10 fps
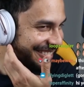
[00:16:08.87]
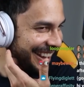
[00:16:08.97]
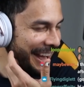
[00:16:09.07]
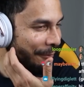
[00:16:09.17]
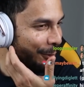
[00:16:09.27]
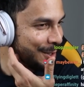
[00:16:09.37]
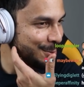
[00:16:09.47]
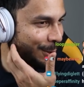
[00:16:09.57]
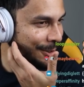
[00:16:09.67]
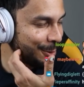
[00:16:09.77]
I have always
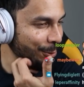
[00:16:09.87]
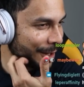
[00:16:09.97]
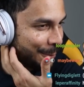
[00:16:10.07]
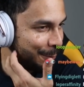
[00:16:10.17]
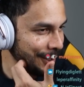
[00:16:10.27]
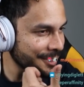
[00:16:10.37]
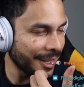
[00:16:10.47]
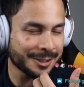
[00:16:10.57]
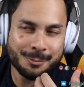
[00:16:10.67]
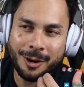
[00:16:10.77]
wondered why the fuck
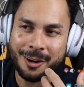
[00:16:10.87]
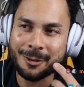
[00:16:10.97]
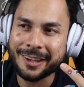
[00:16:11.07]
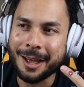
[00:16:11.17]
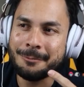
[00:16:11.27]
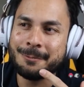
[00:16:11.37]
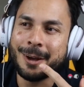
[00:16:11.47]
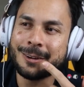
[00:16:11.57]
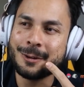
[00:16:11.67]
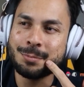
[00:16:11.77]
Dr. Mario and Captain
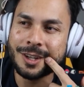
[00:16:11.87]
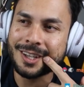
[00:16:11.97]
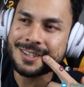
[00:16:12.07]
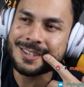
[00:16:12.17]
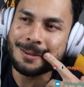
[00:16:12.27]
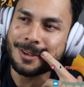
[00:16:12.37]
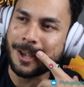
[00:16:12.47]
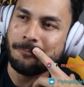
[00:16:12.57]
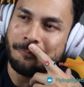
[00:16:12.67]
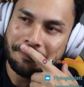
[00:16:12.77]
Falcon are playing in the same game.